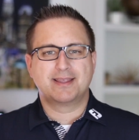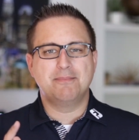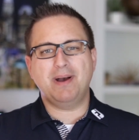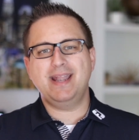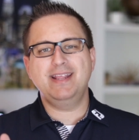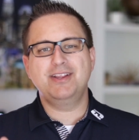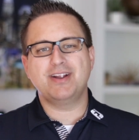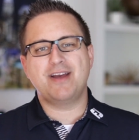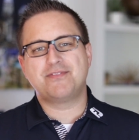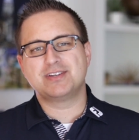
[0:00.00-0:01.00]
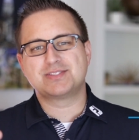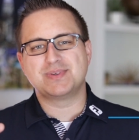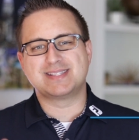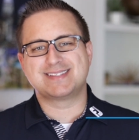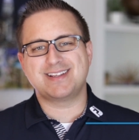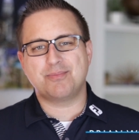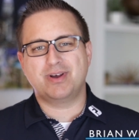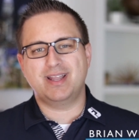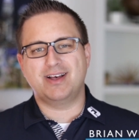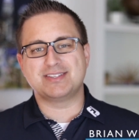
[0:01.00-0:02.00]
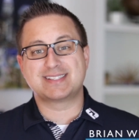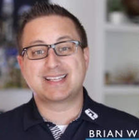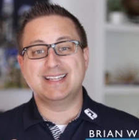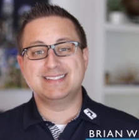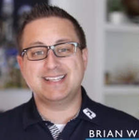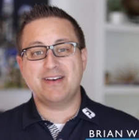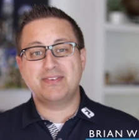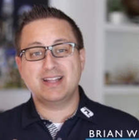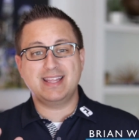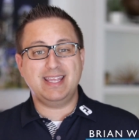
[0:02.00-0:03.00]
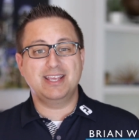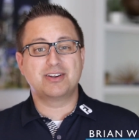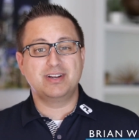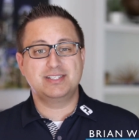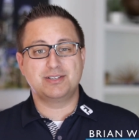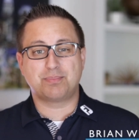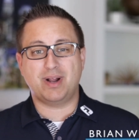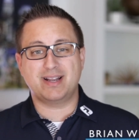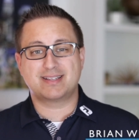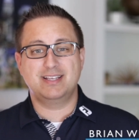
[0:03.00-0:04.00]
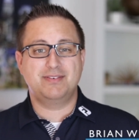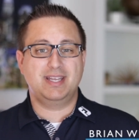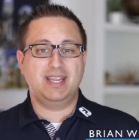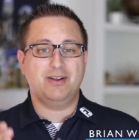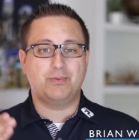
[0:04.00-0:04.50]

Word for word: Combining your efforts with someone else can definitely increase your productivity,